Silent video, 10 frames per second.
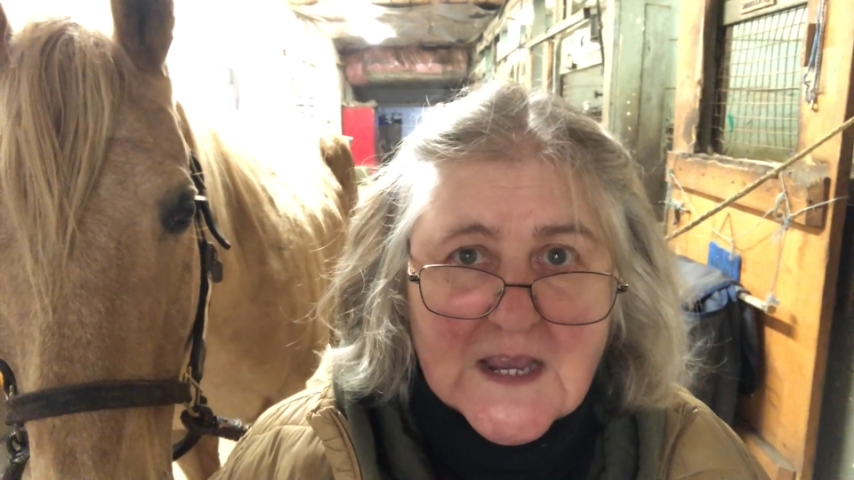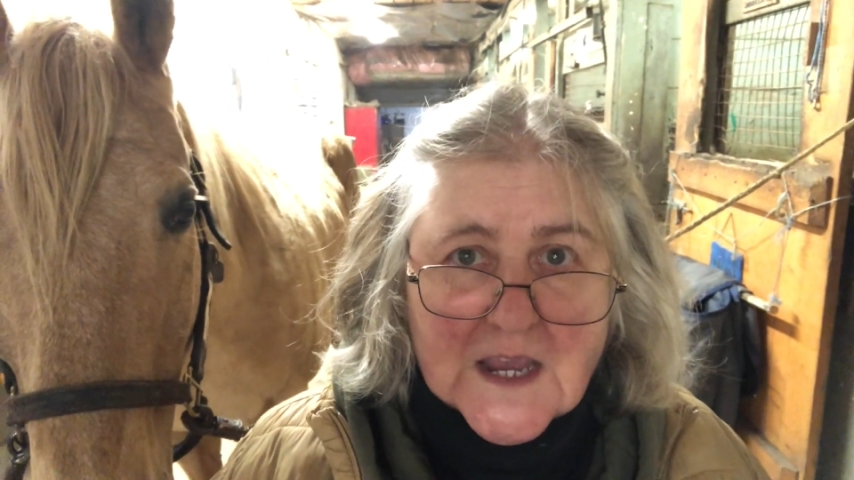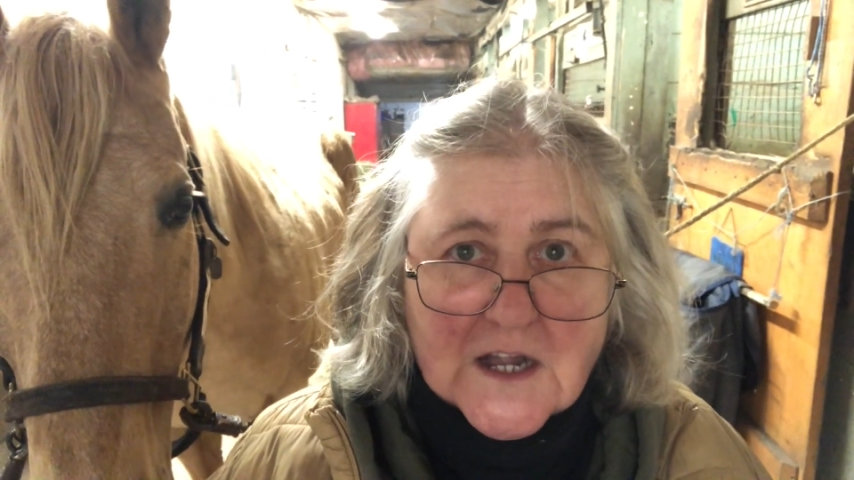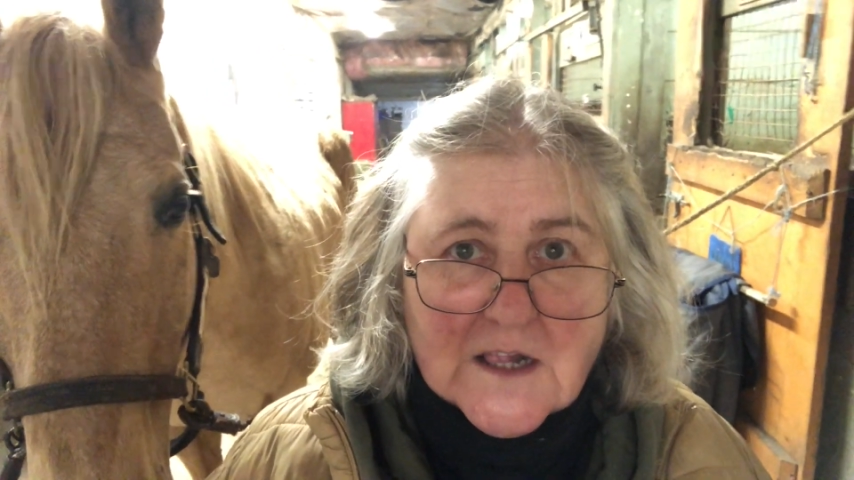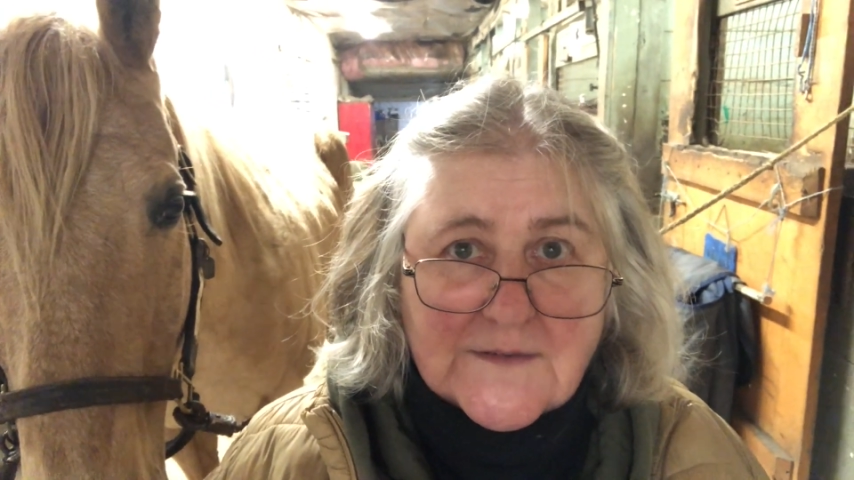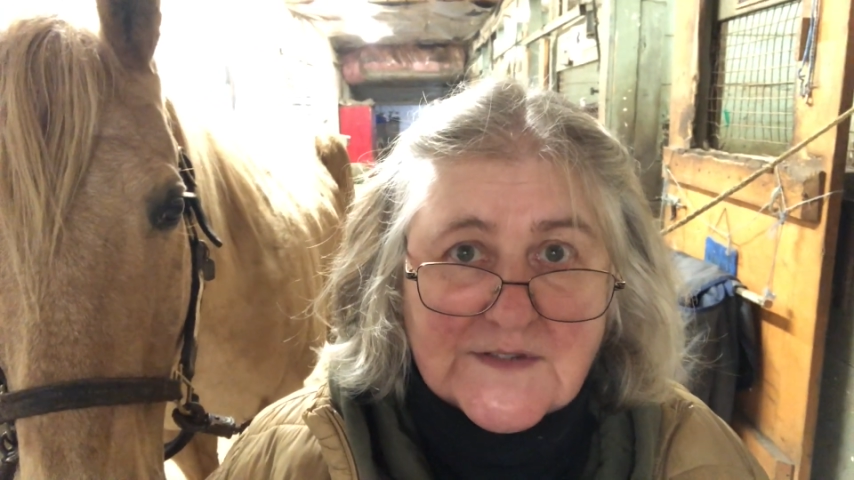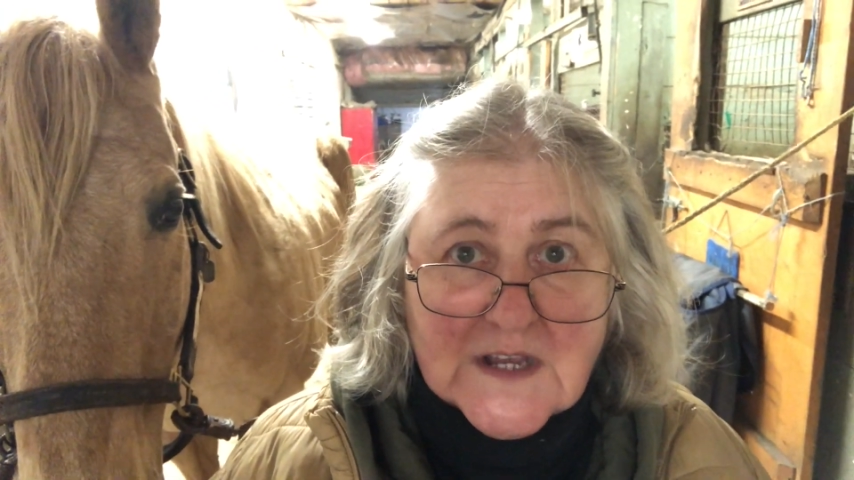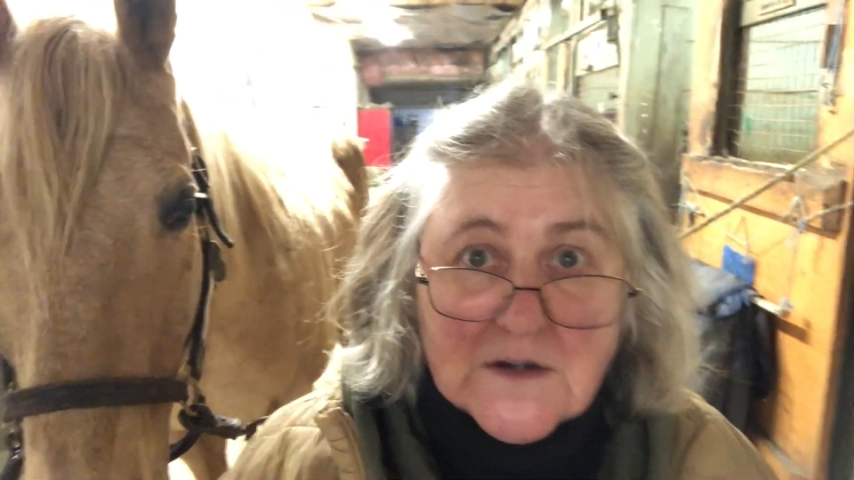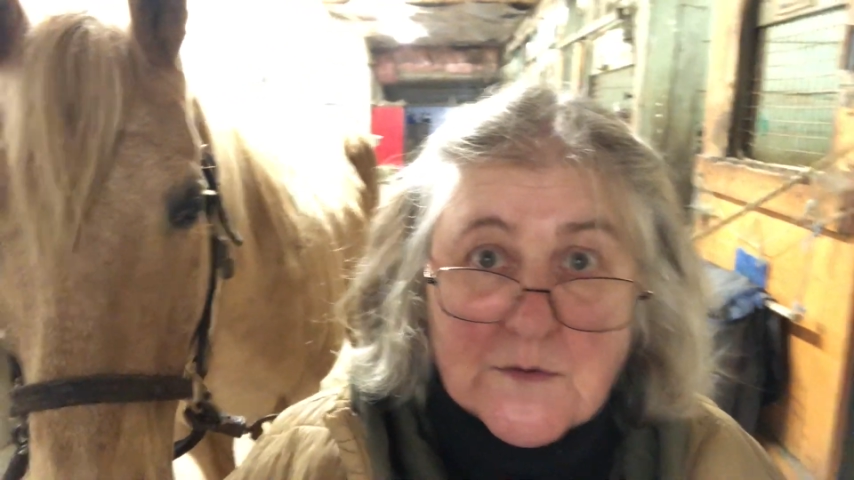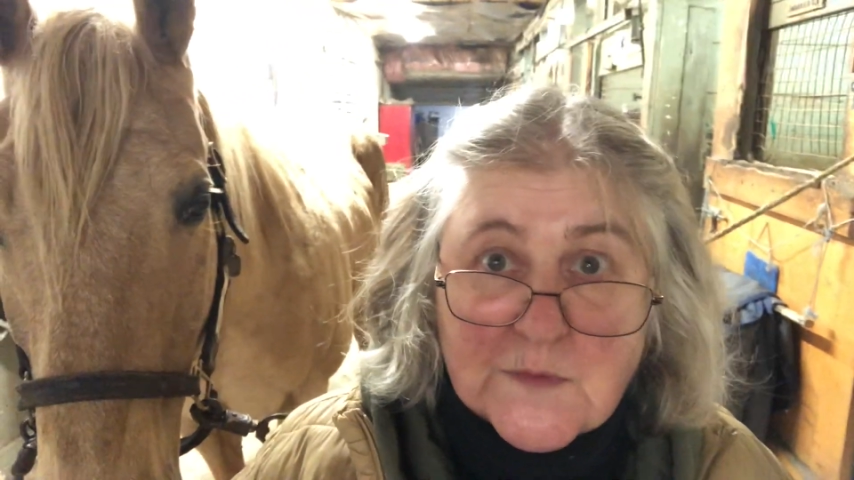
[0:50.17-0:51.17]
and all of a
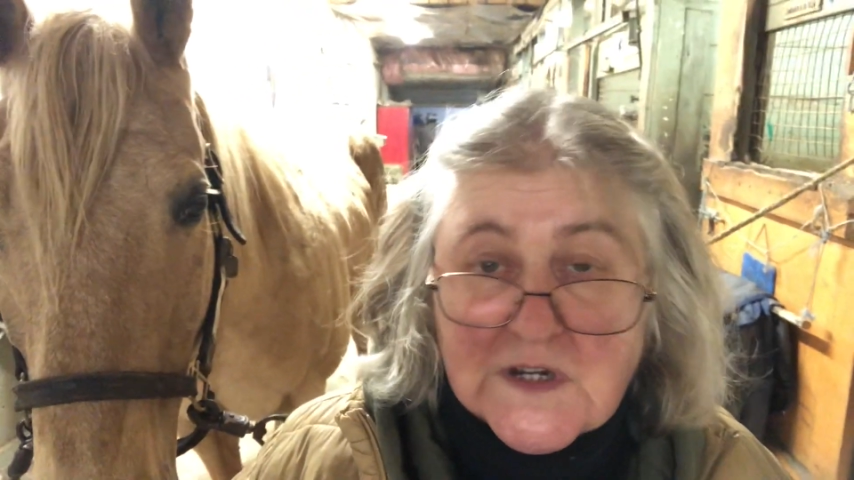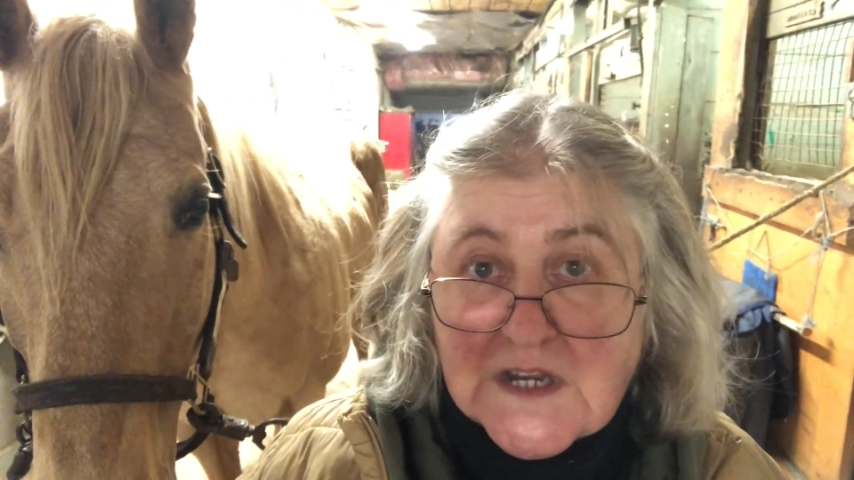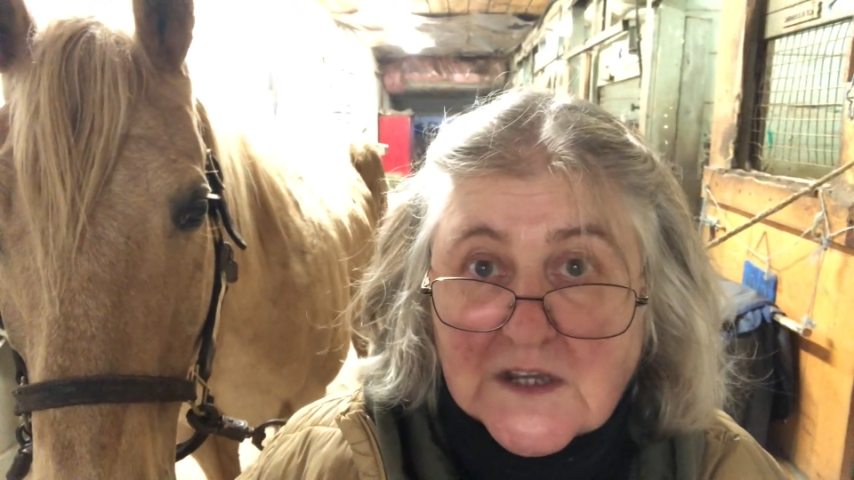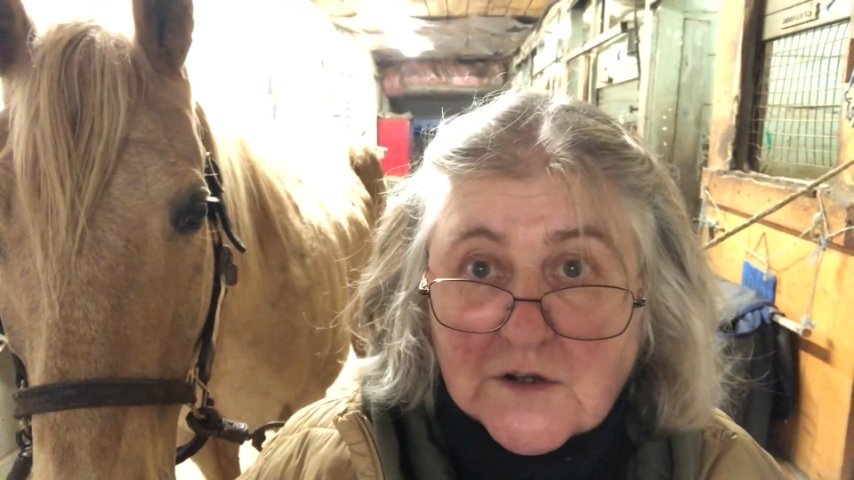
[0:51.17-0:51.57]
sudden we take a